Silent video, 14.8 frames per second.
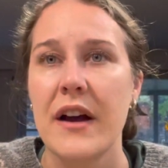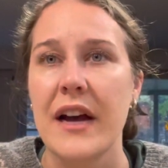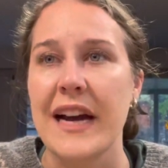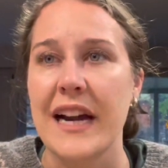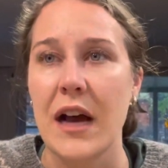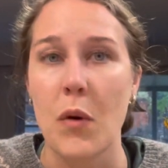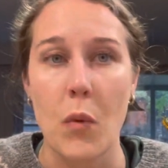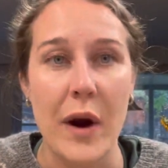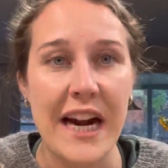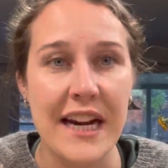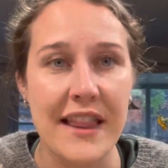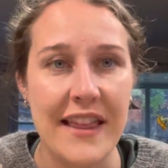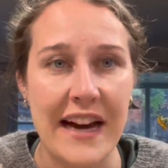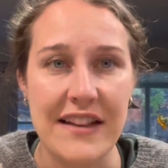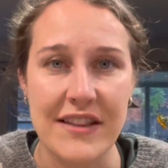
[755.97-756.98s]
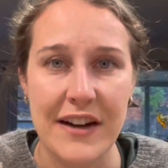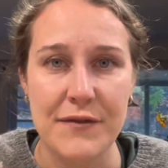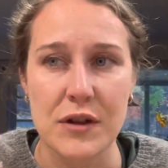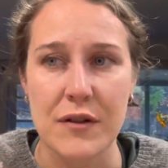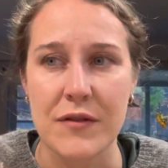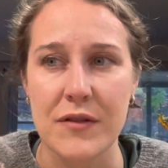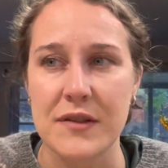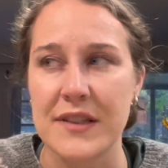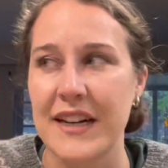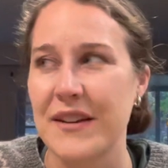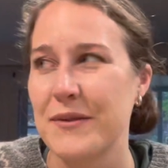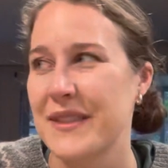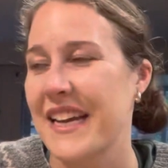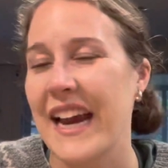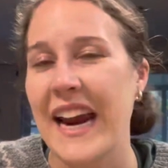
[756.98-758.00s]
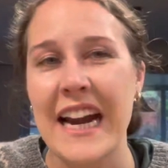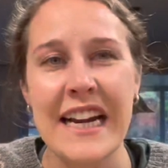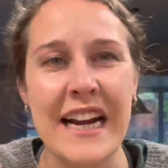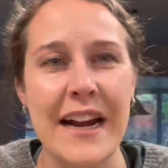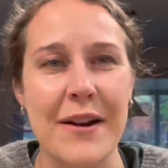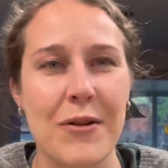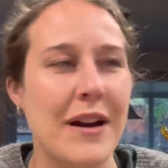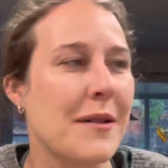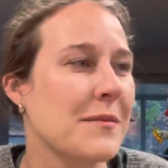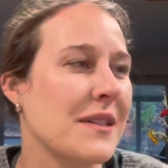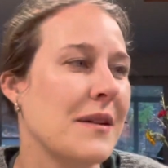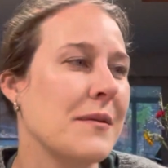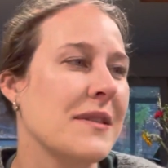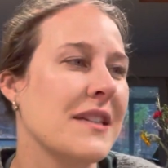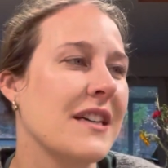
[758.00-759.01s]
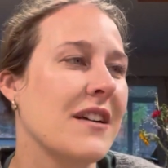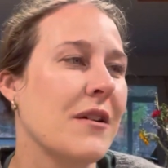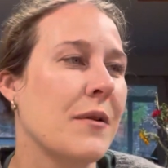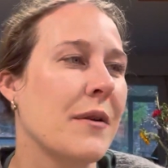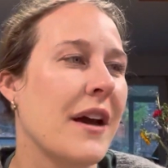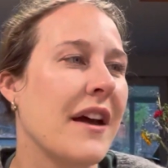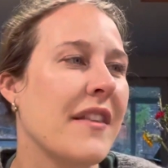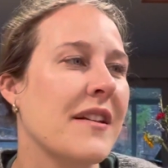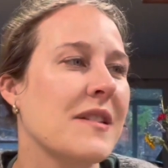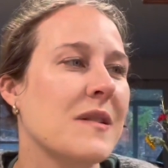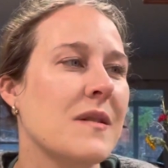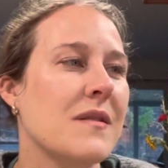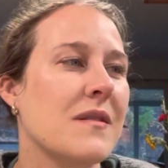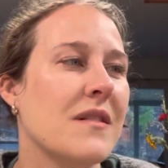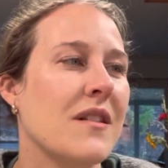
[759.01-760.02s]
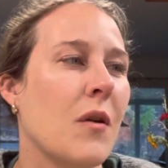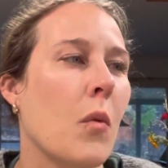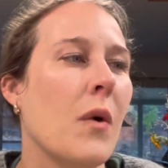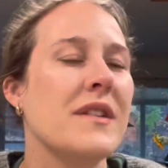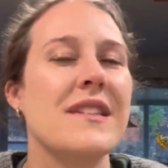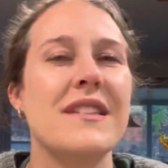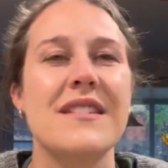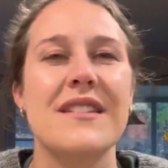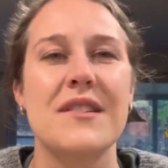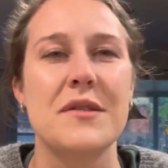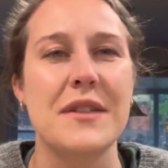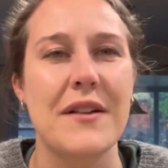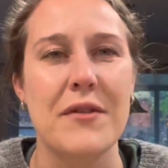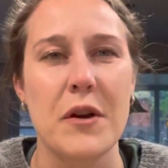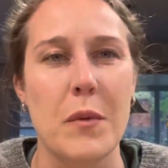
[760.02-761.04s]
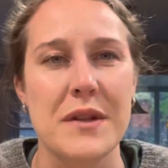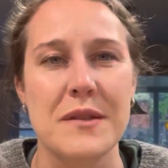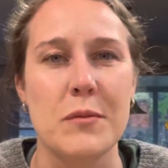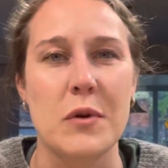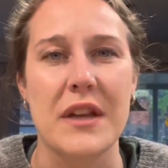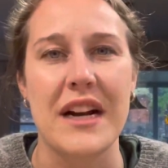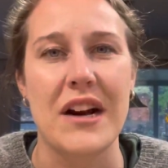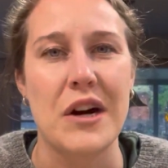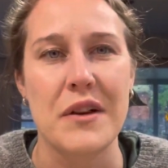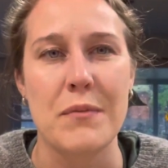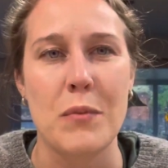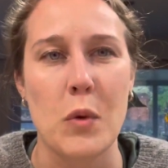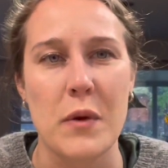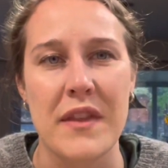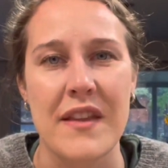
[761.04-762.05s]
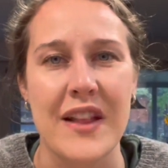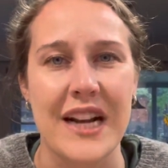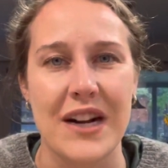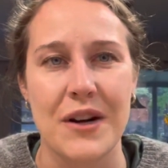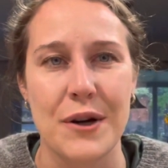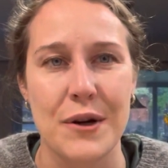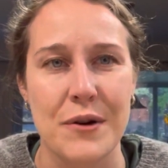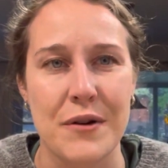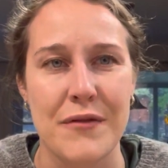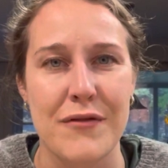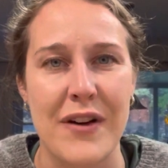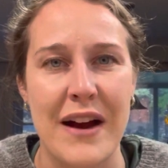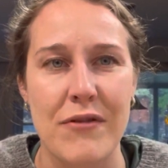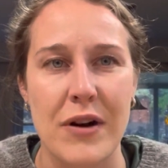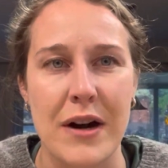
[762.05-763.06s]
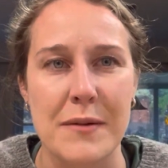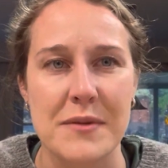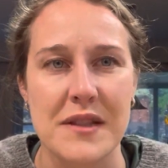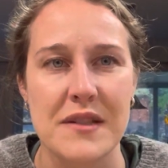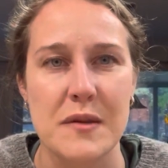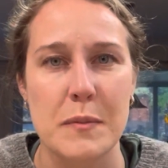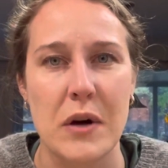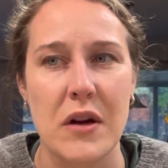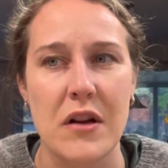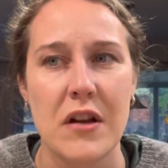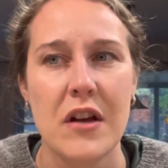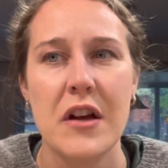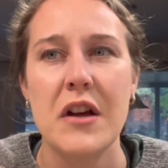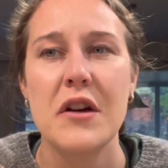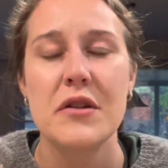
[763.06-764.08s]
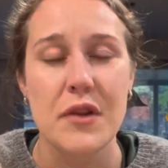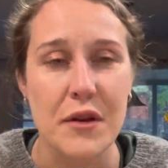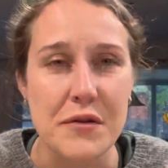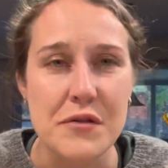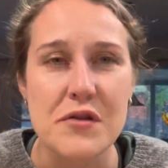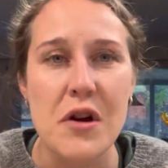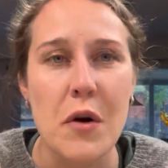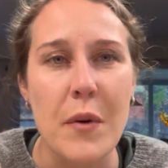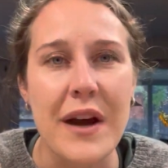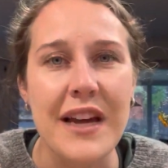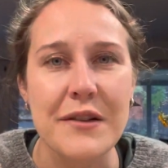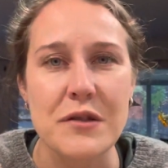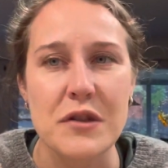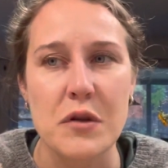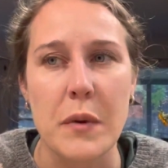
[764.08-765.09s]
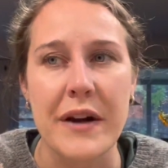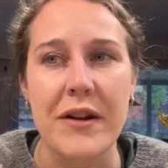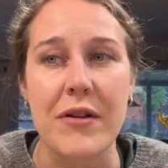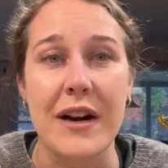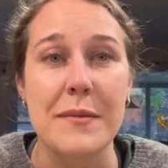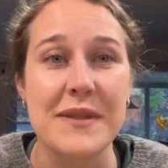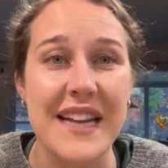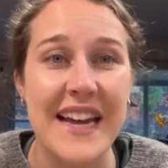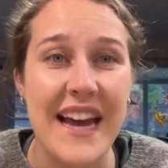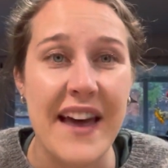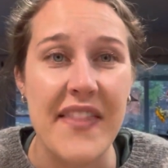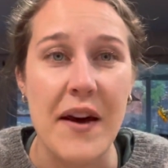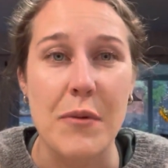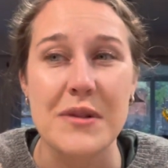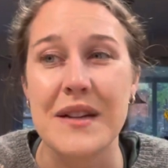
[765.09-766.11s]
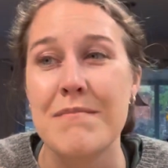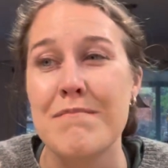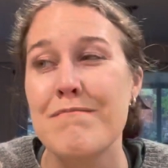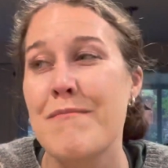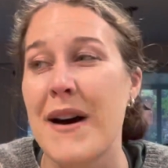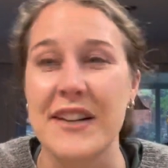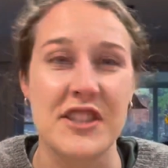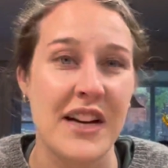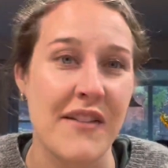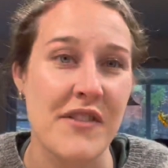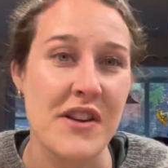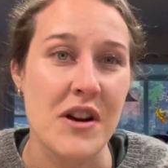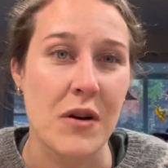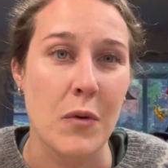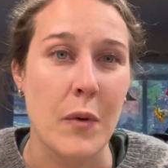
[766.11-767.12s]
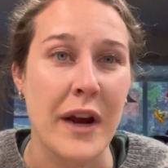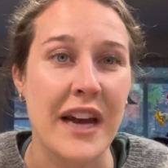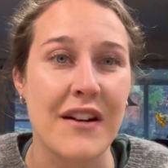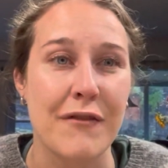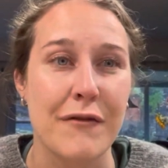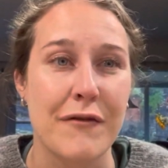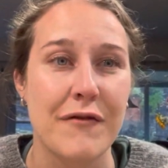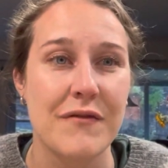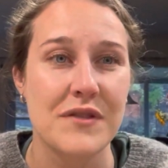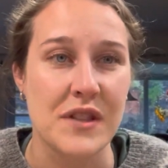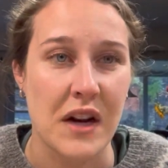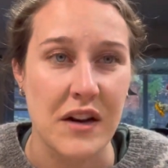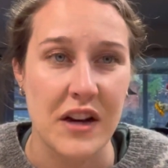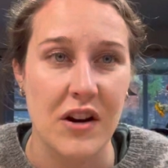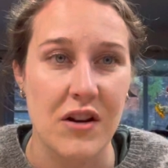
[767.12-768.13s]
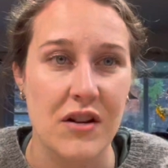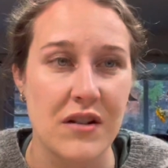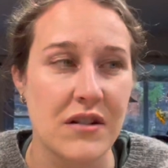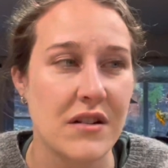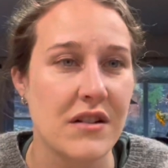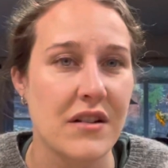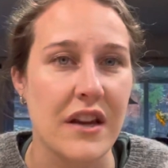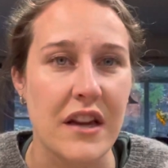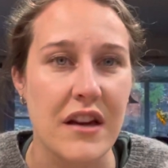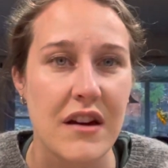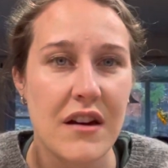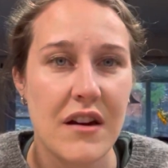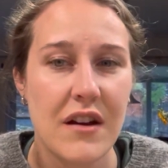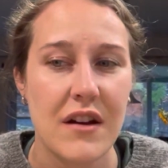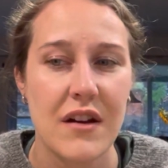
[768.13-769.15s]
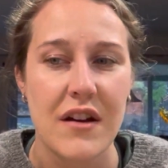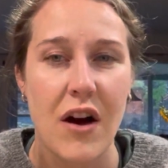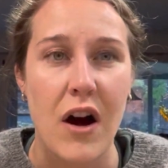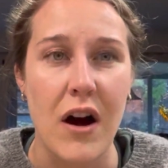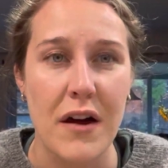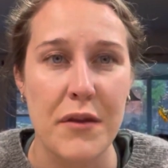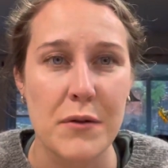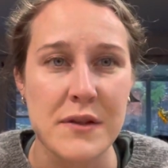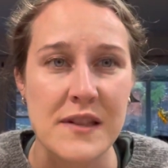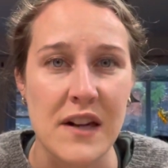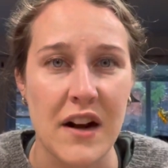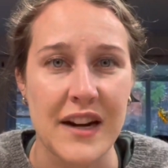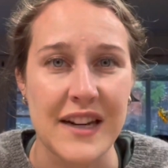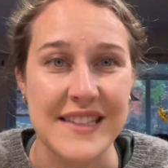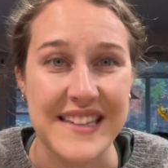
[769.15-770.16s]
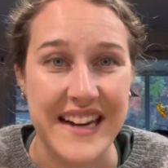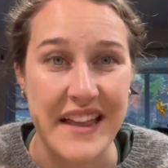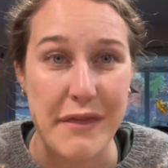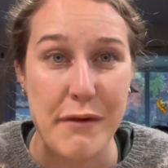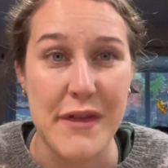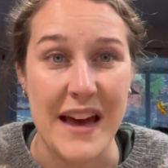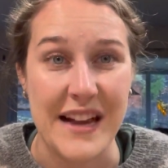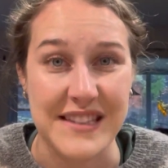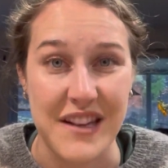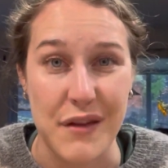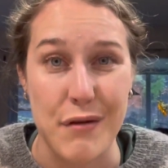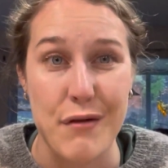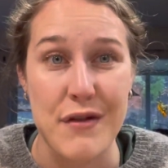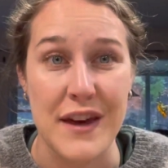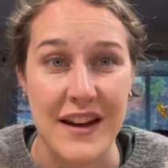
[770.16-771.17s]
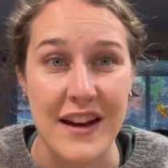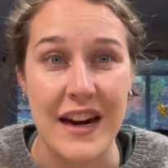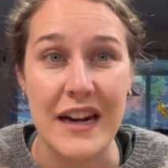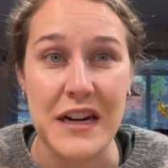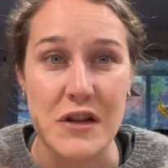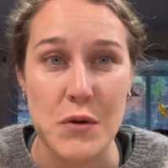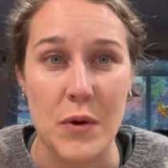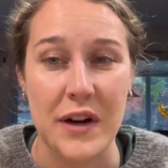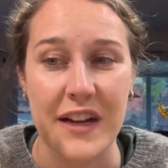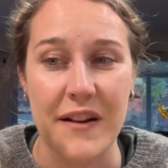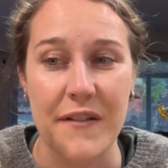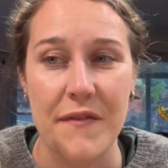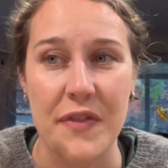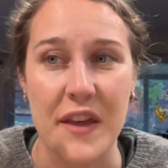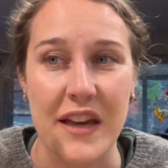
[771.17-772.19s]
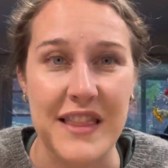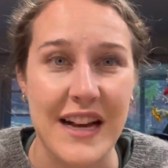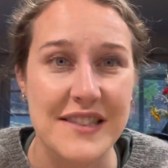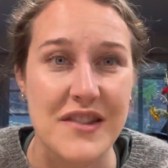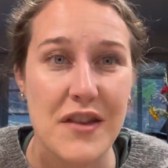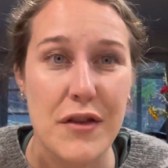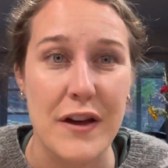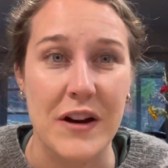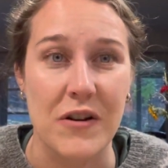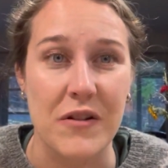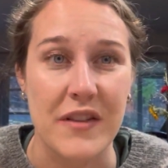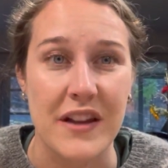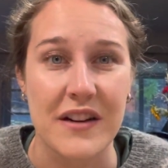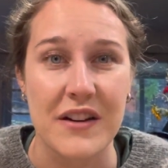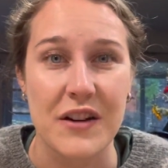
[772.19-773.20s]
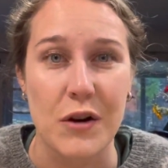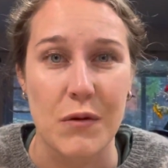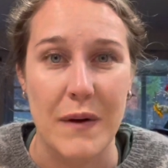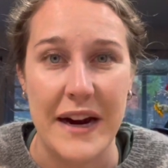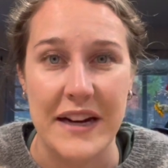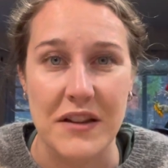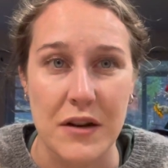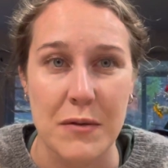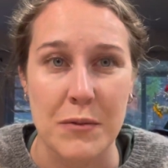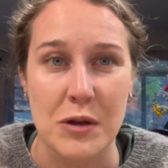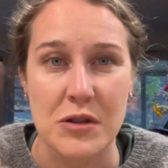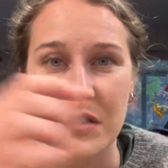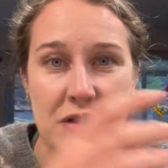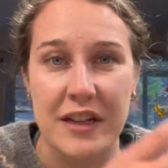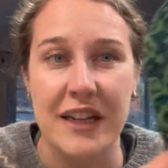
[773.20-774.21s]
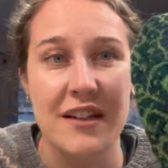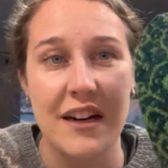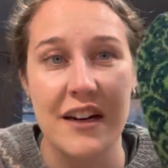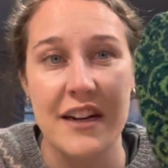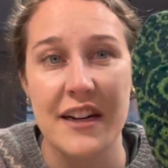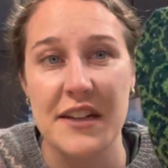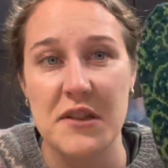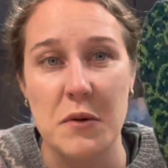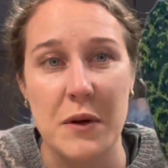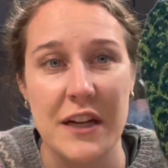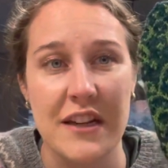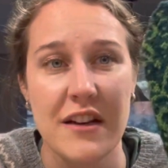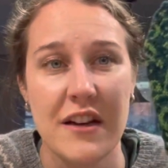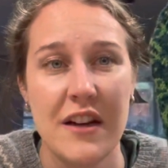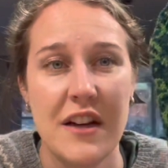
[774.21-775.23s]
And I weighed that leftovers and I was like 88 grams. And I was like, okay, there definitely wasn't more than 105 grams in this ball. So there's no way I used 20 grams. And that was a much heavier weight of sock yarn. Like Hawthorne sock, that's a thick 80-20. Like that's thicker than your regular commercial hand-dyed 80-20.